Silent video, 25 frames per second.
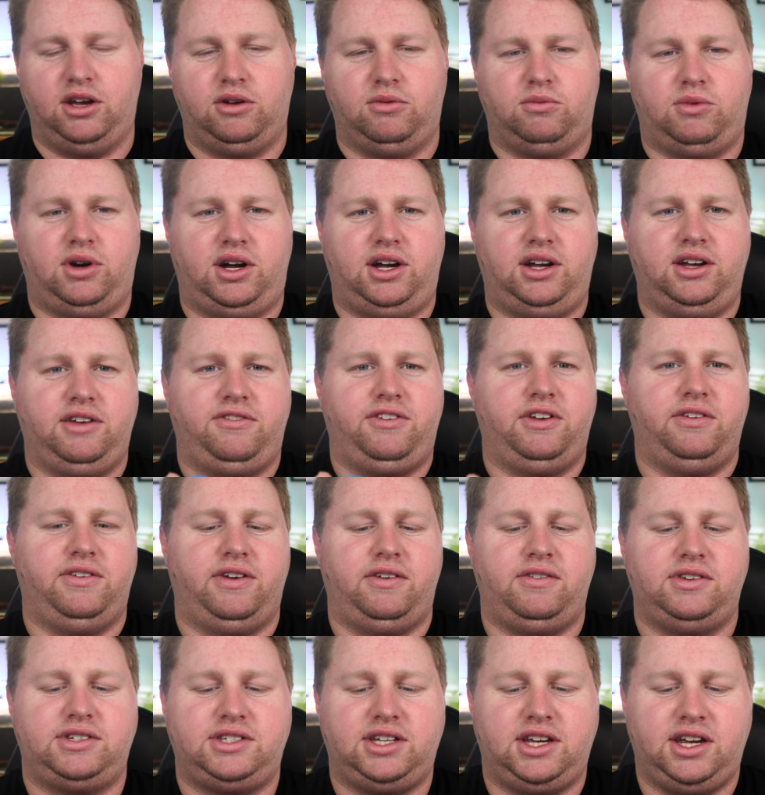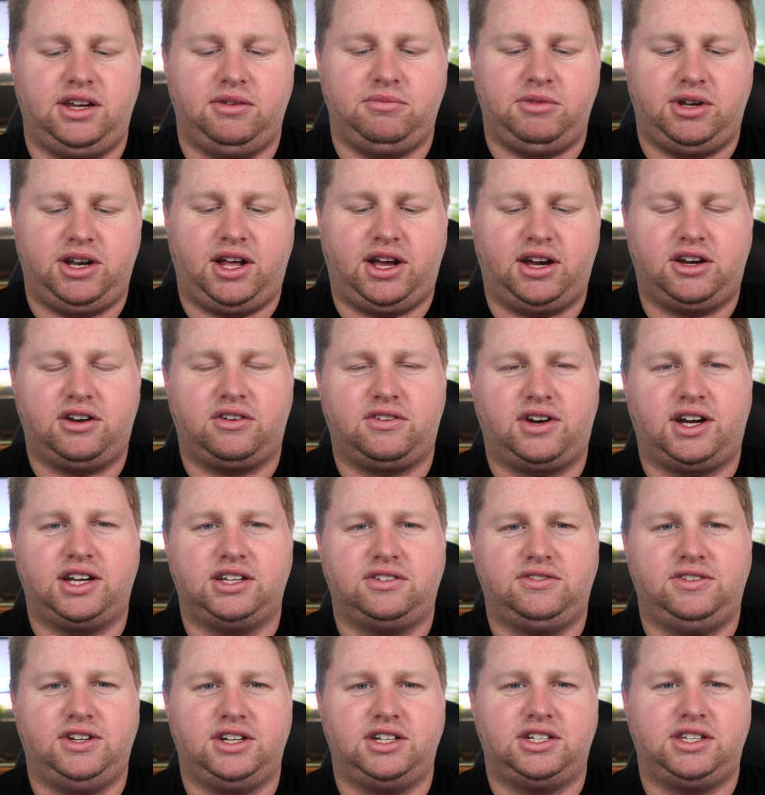Well, if you've ever seen Medaka rice
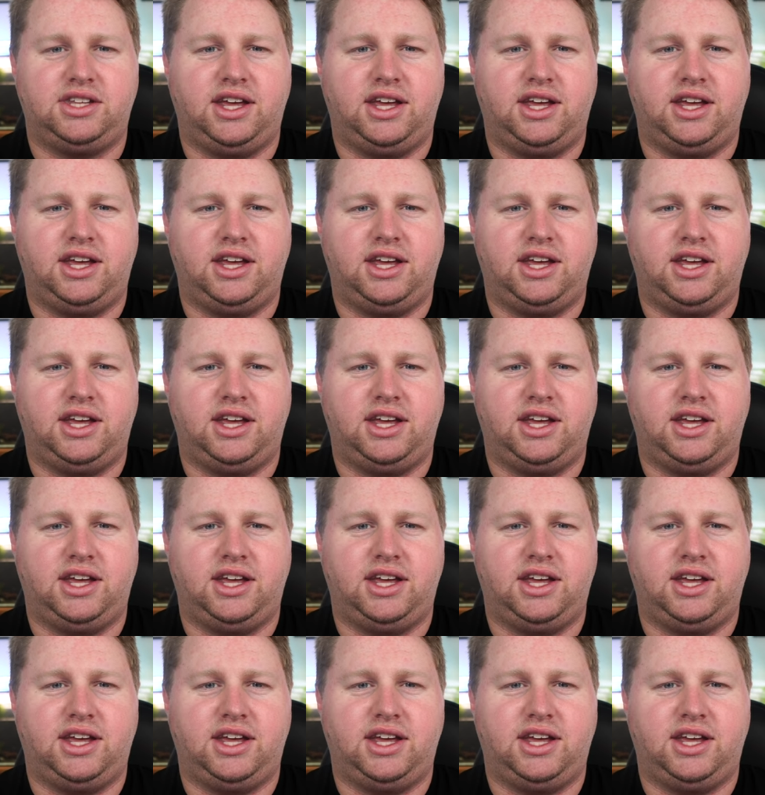fish,